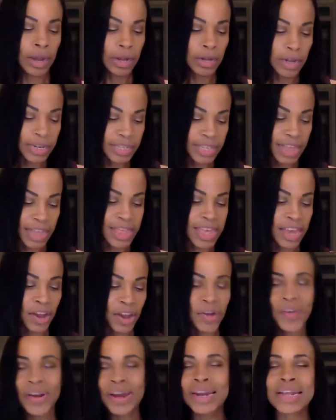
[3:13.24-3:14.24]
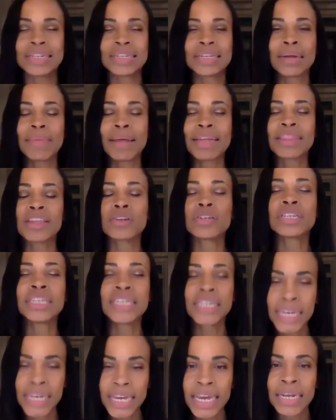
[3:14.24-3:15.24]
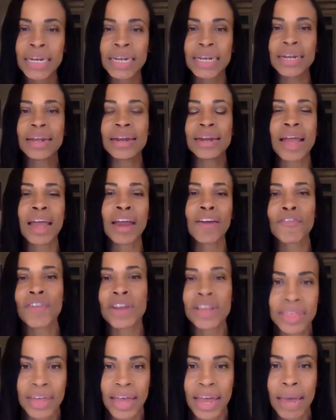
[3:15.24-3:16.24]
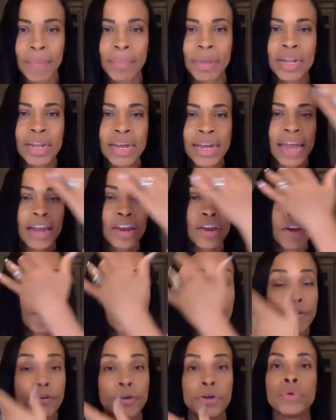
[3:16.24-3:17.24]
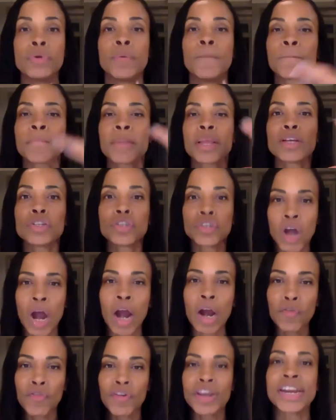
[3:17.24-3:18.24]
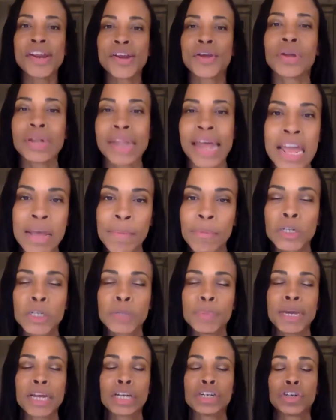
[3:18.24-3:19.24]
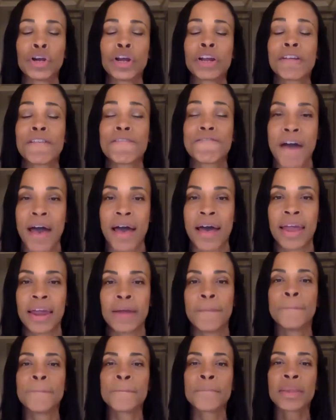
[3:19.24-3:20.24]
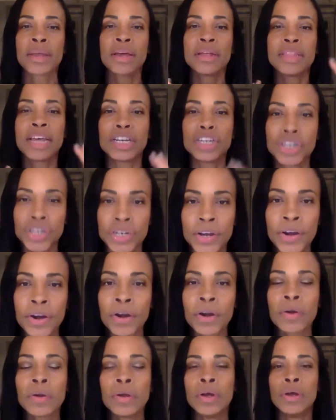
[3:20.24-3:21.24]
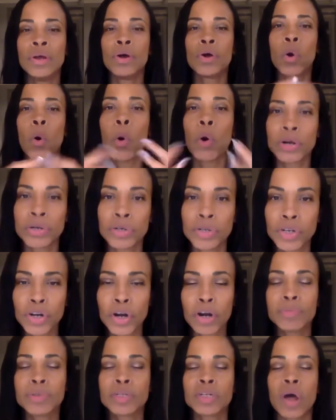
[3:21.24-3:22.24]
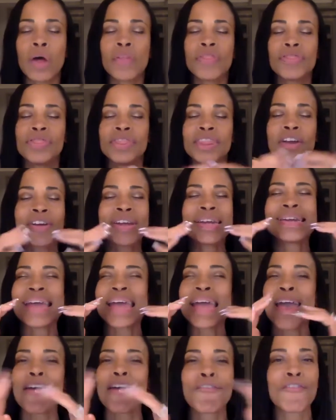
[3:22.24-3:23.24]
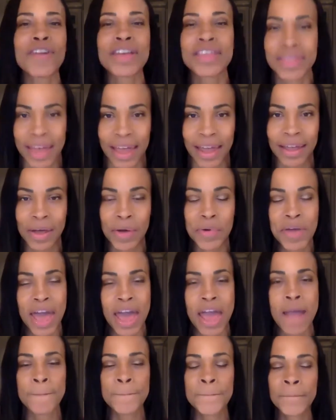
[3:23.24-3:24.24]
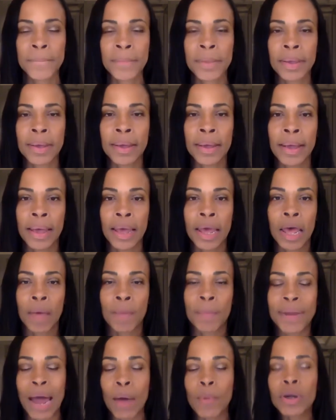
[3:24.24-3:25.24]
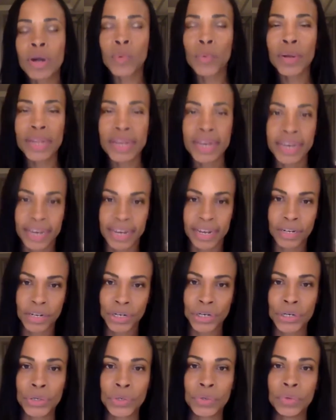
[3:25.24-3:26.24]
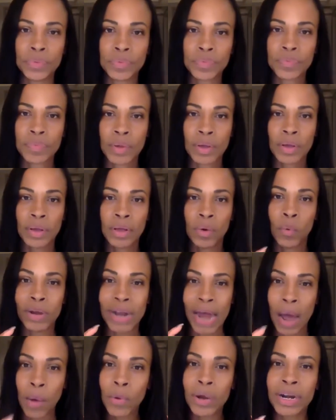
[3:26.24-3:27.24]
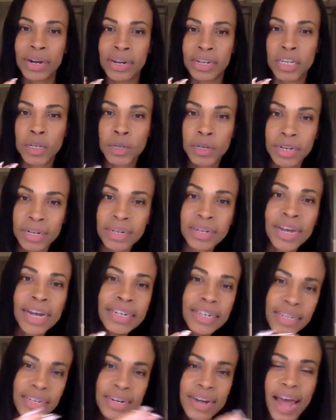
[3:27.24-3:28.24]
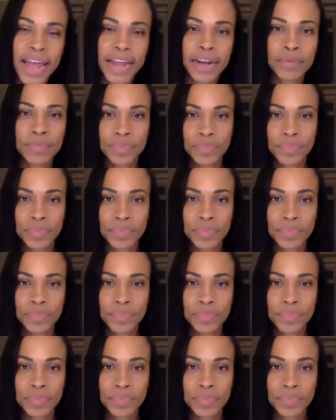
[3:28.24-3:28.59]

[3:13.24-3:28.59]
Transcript: Looked at the ingredients, and I'm like, they're sticking it in everything. I mean, look at your food. Start reading your labels because you're going to find that sugar, corn syrups, they're in everything. Okay, but I want to really get to what I wanted to discuss tonight,